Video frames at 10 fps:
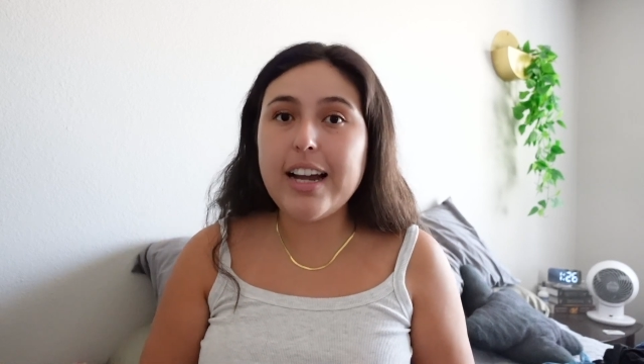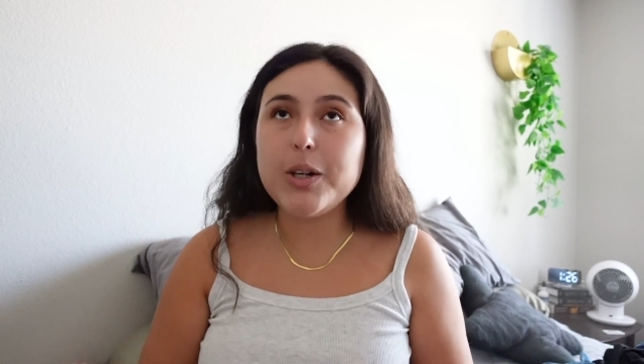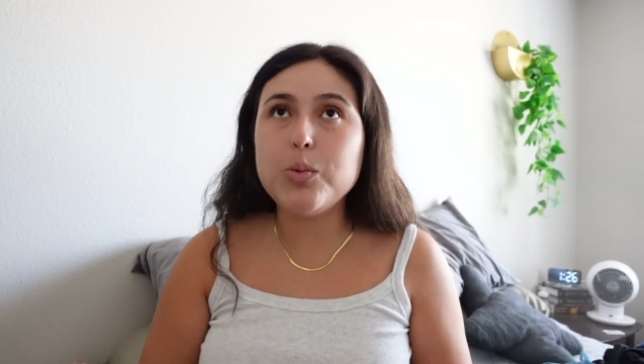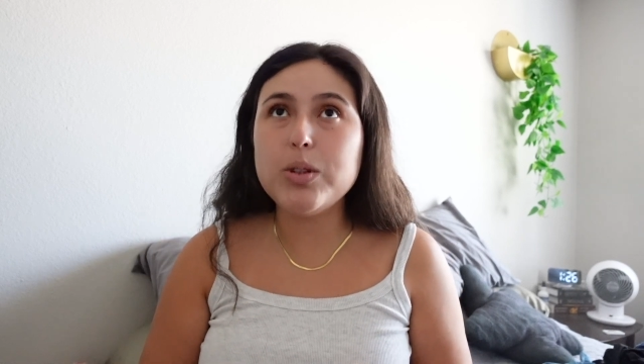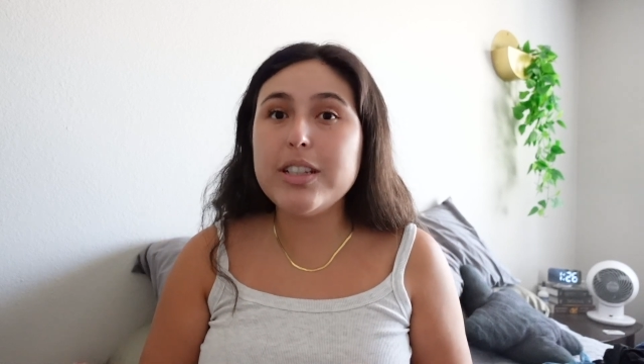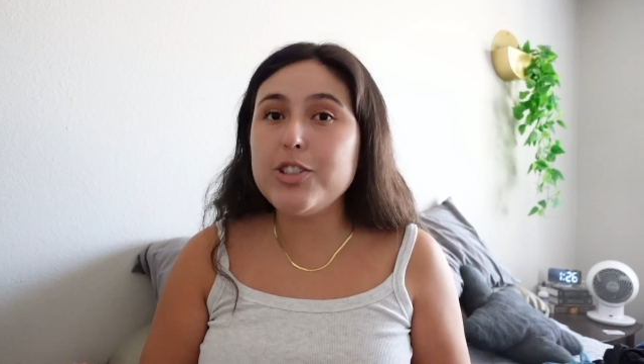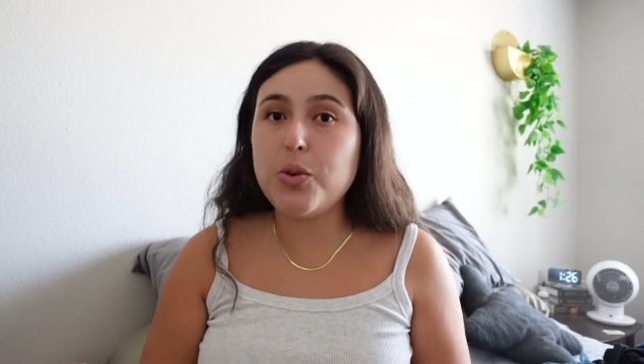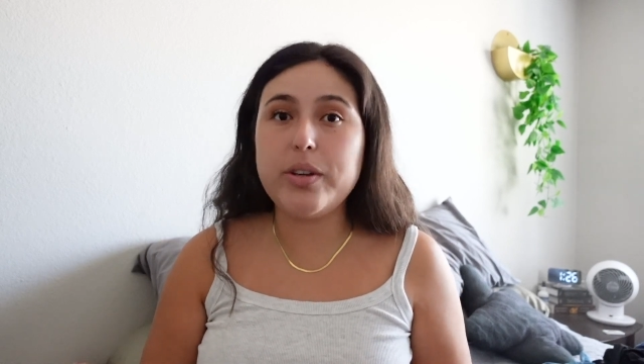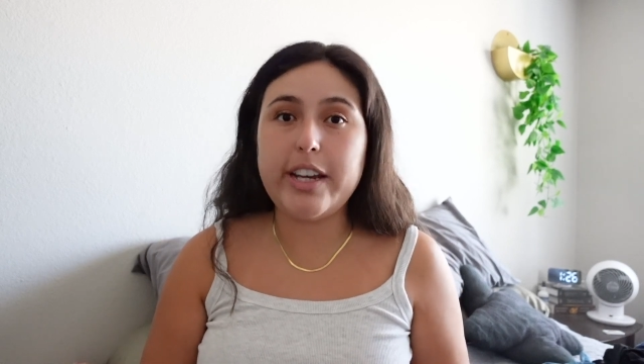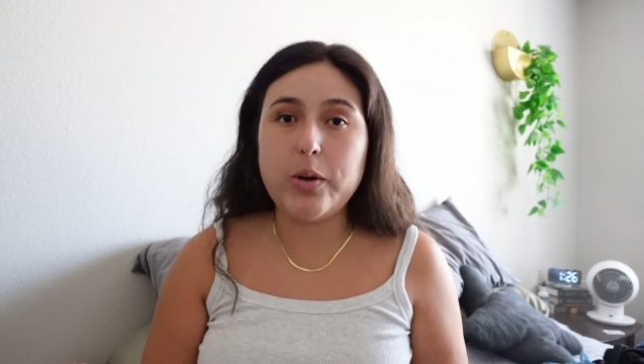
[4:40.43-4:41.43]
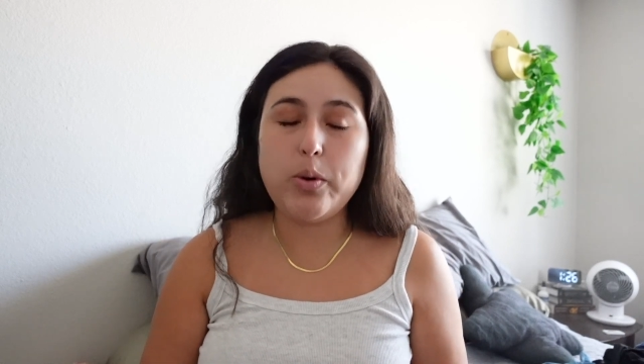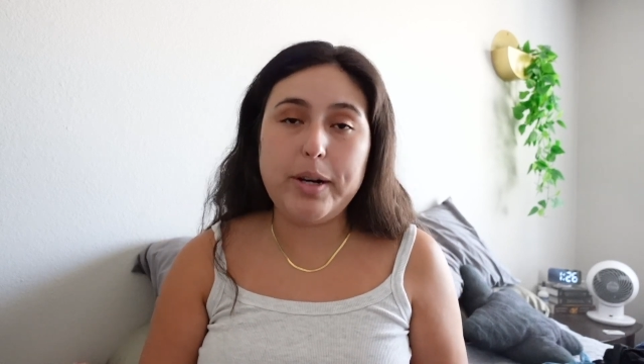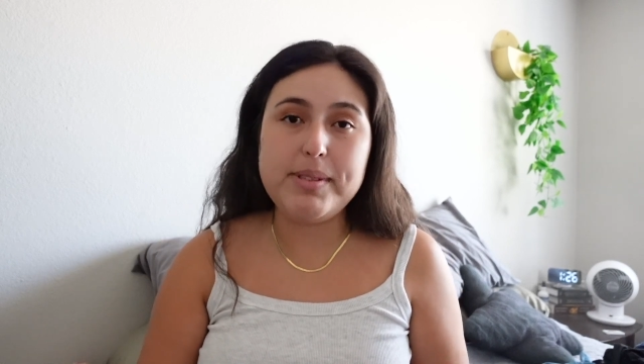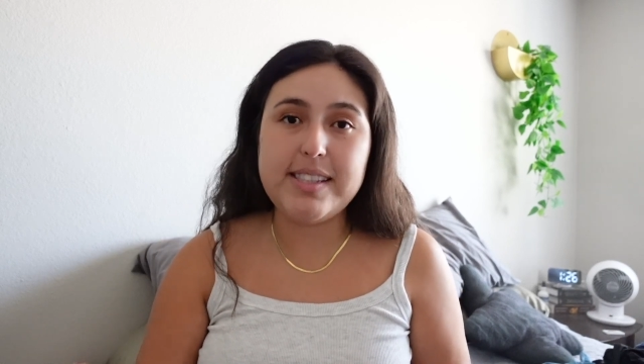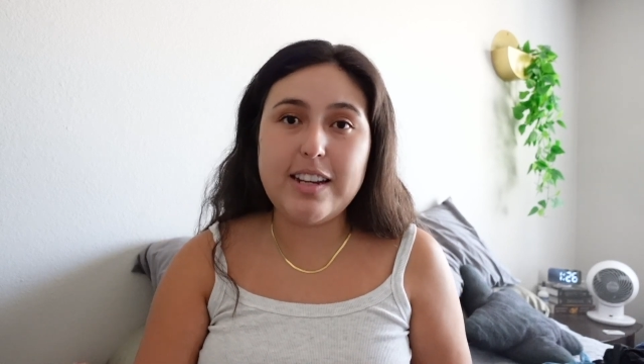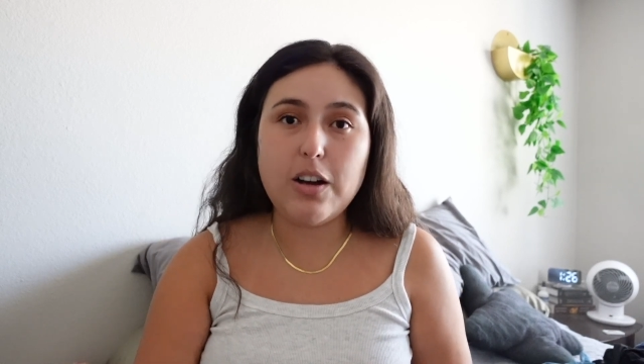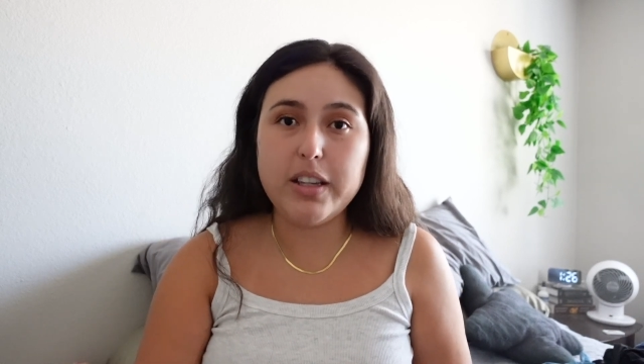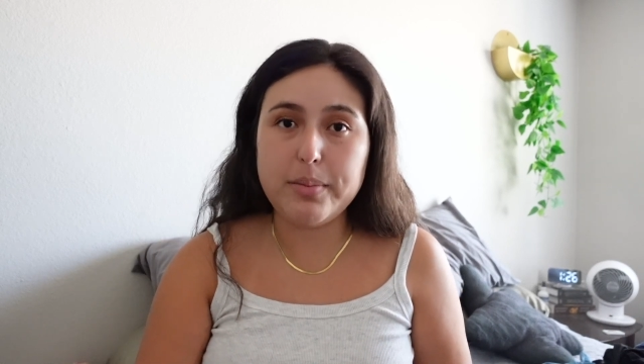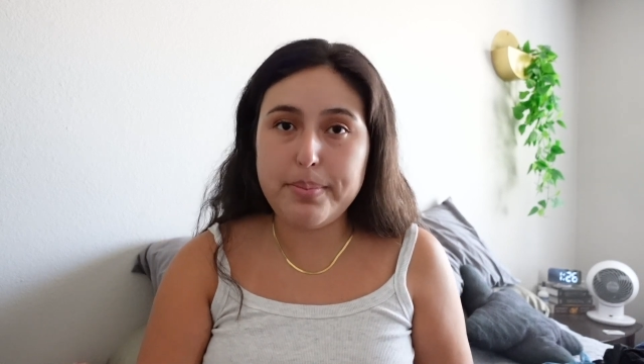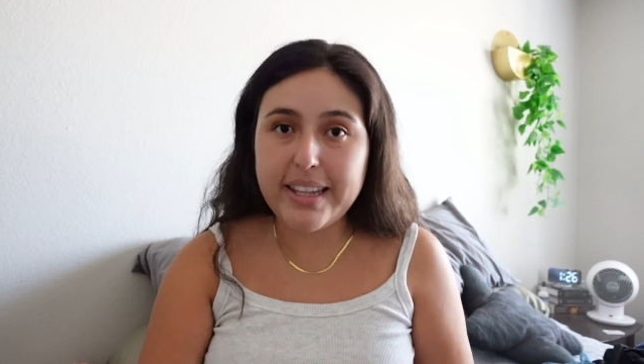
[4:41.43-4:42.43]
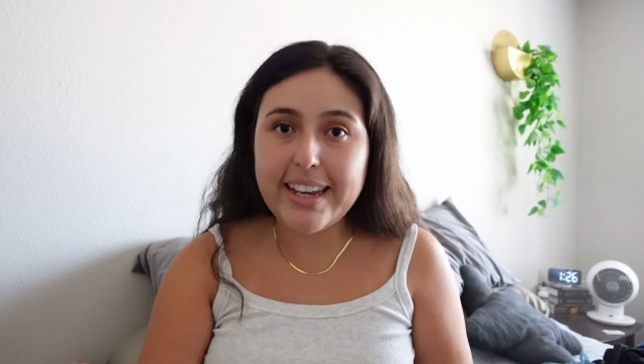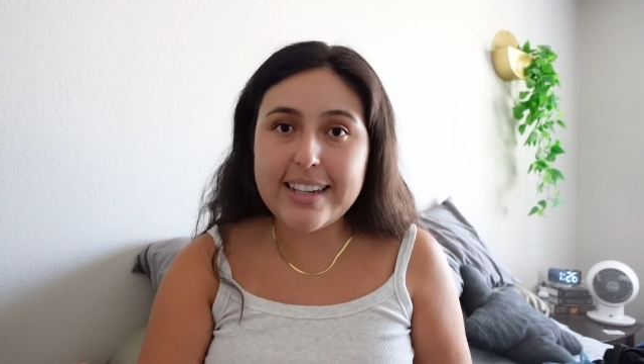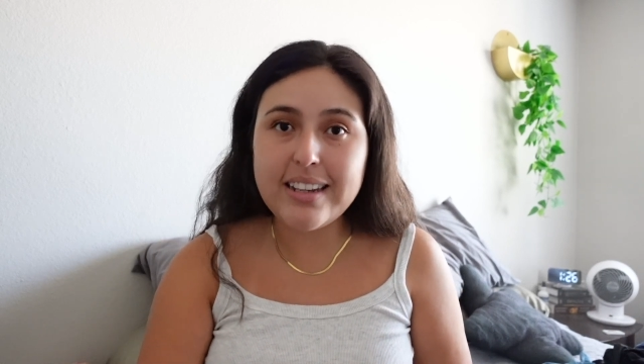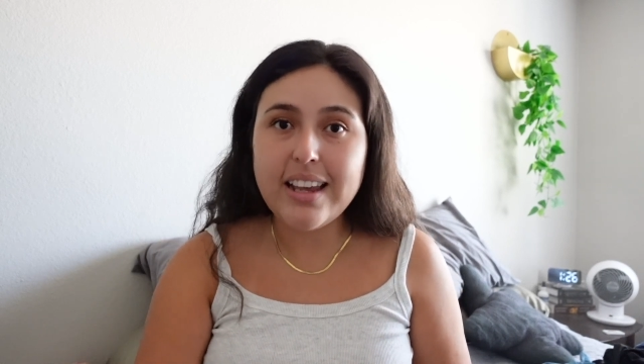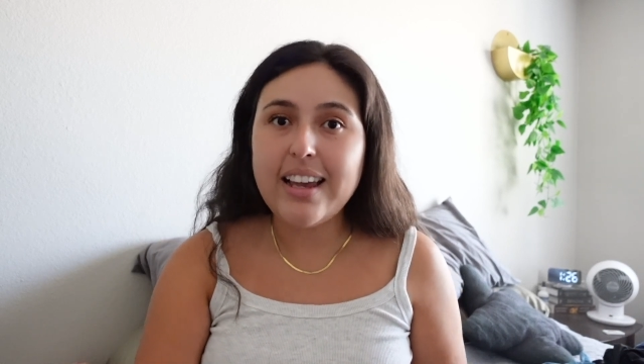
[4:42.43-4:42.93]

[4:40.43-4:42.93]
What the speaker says: I really don't care where I'm sitting on the plane.